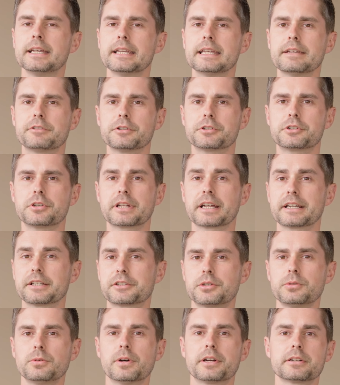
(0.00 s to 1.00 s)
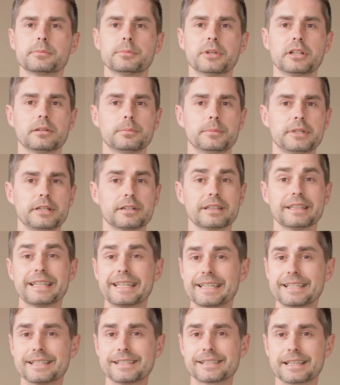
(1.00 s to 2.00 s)
If you're shooting on a 200mm
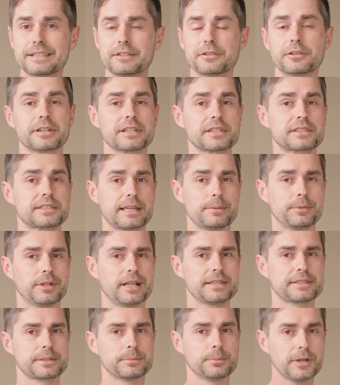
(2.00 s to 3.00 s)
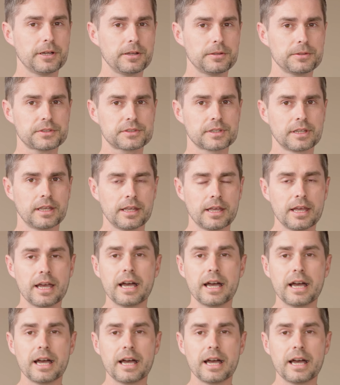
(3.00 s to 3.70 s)
lens and you're going to stabilize in post,